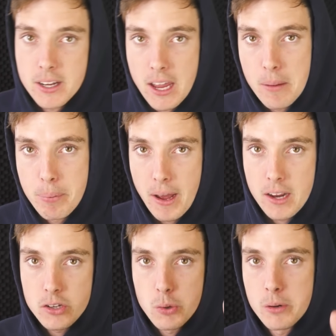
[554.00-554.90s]

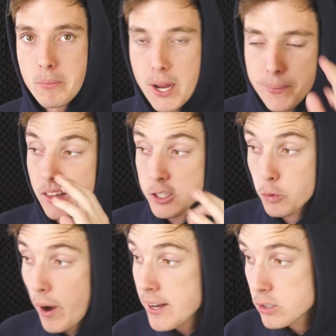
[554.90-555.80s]
campaign, you and me. Let's
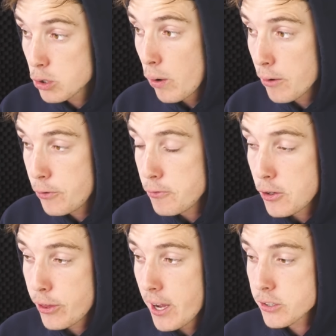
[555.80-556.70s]
raise two hundred fifty
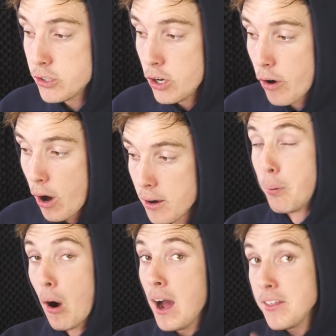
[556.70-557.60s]
thousand euro,
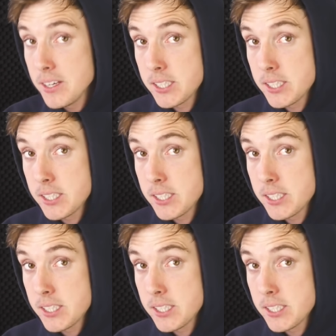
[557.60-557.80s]
buy this